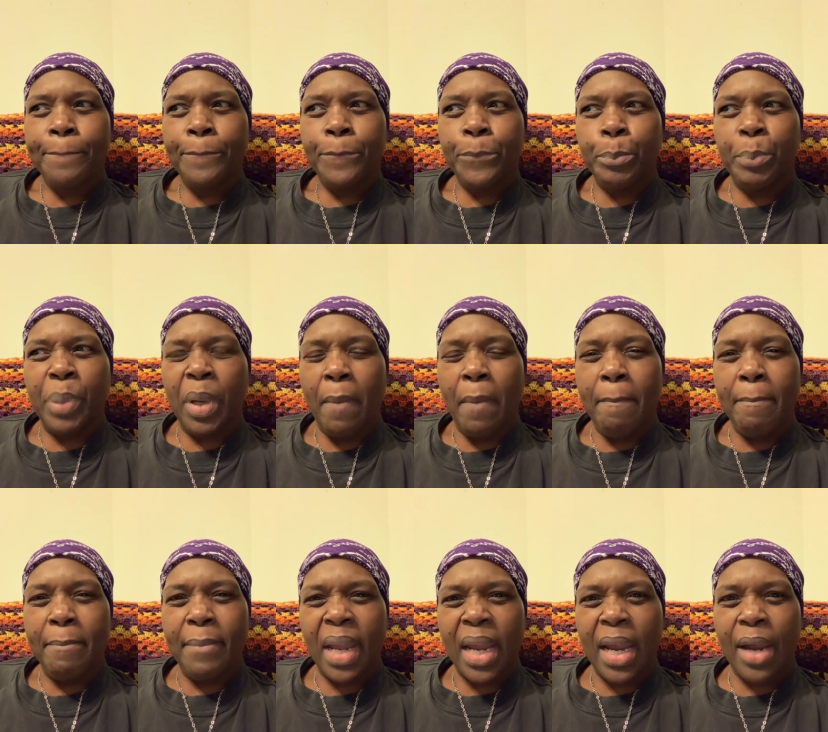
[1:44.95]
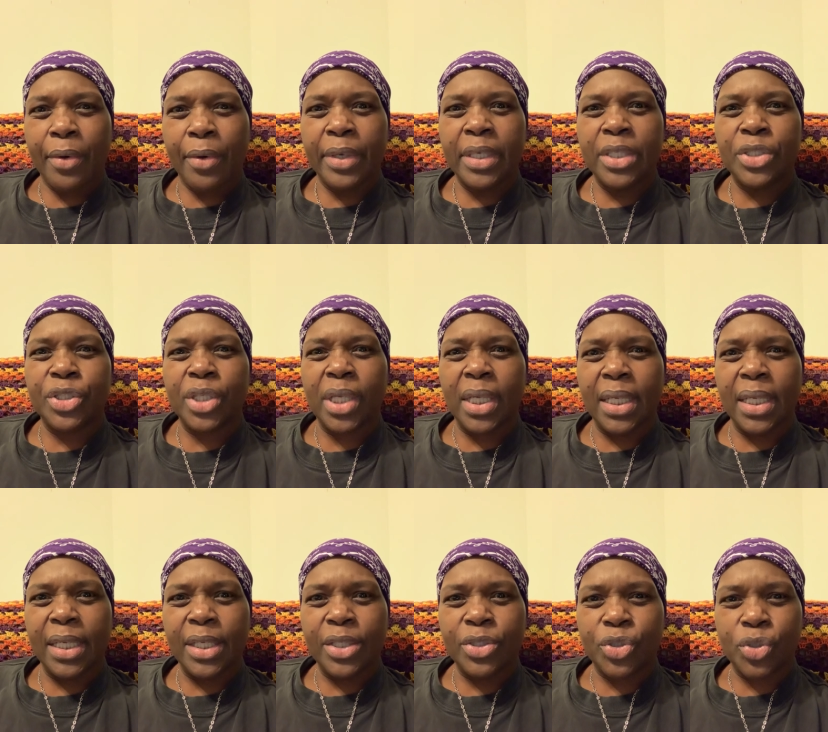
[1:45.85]
but marriage
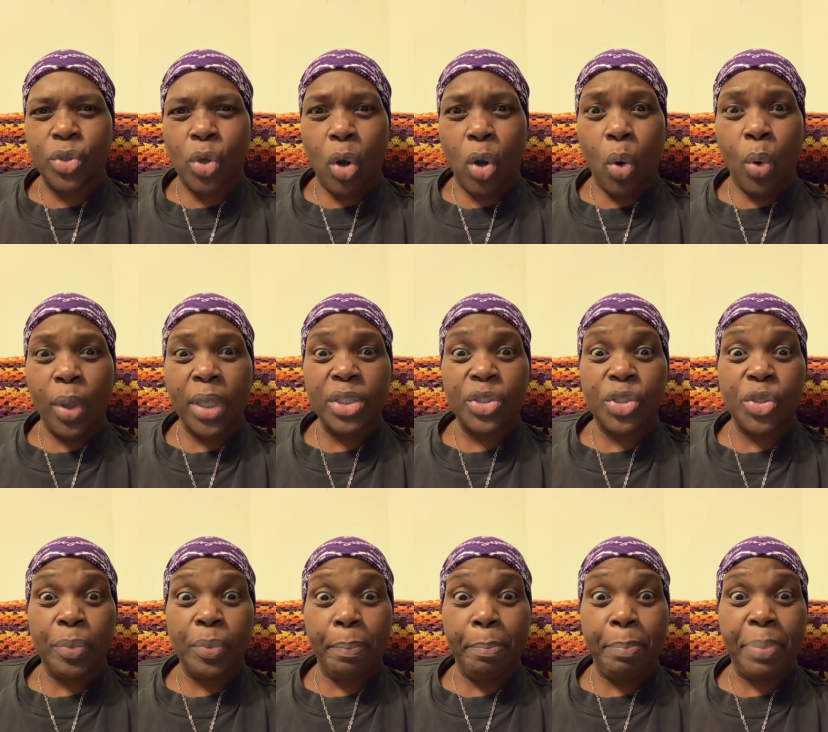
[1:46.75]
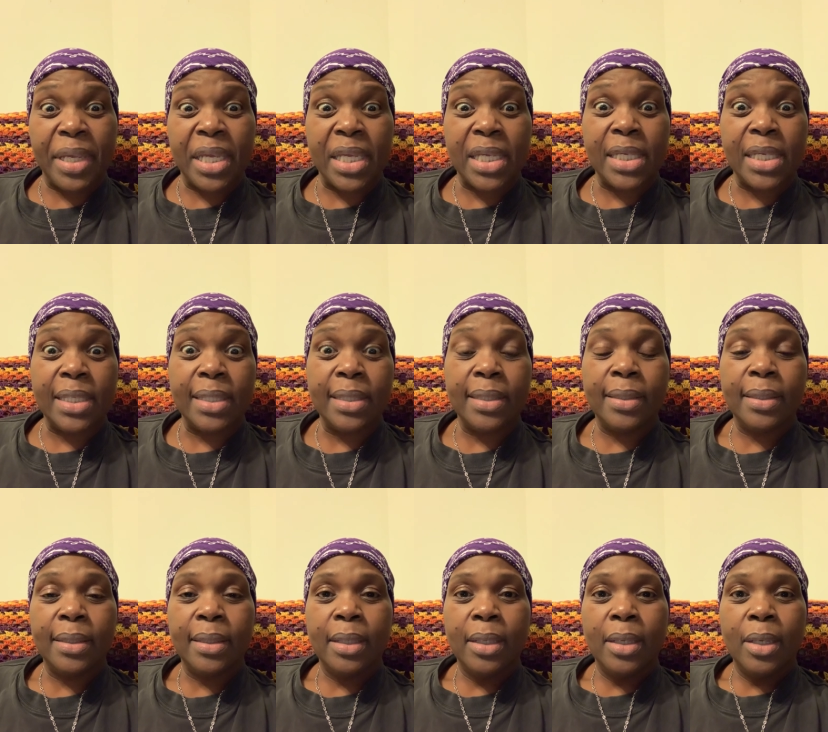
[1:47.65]
is going to be
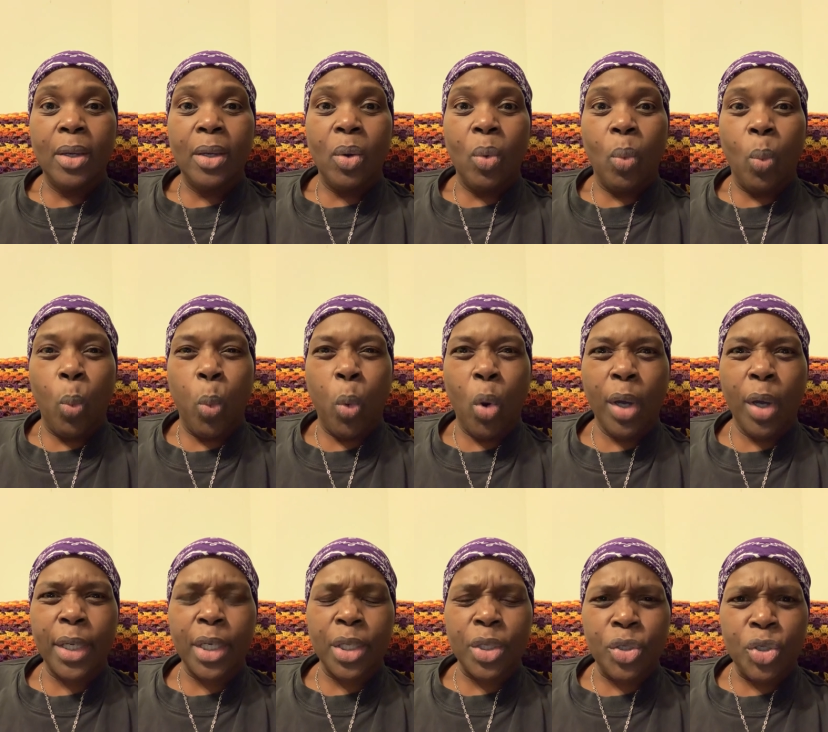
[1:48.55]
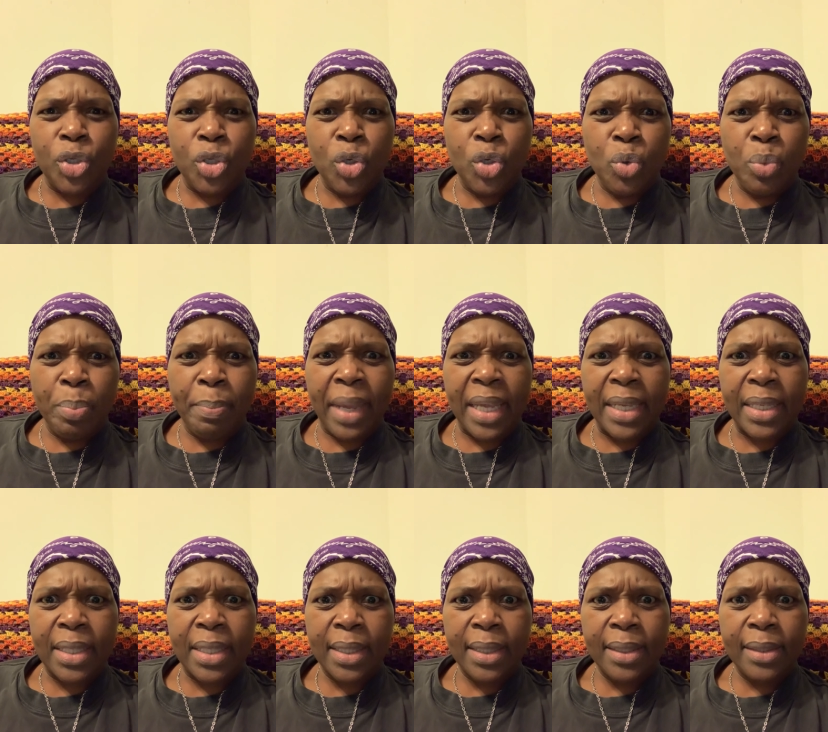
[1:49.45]
what you
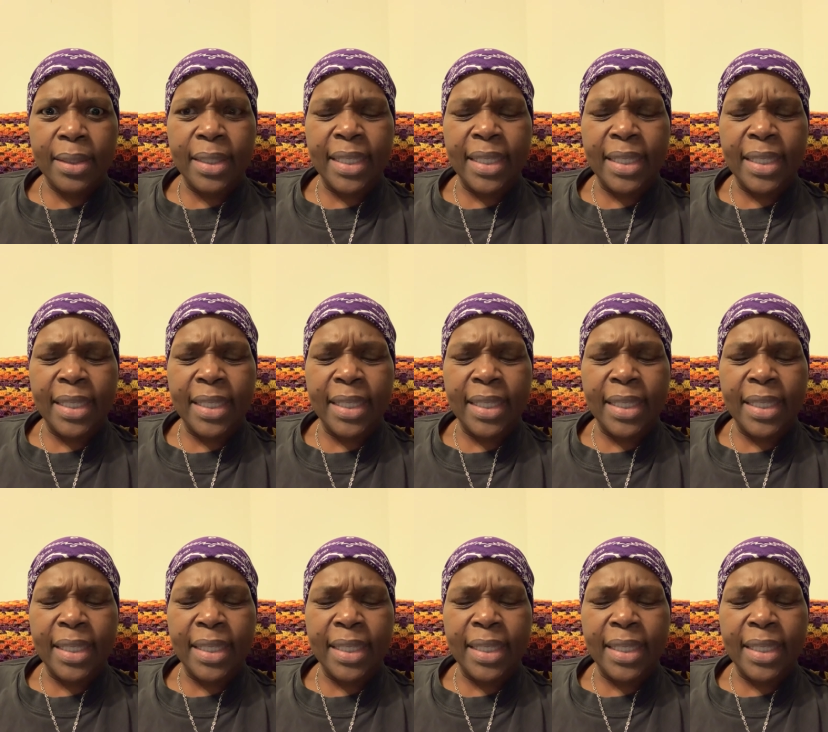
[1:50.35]
make it.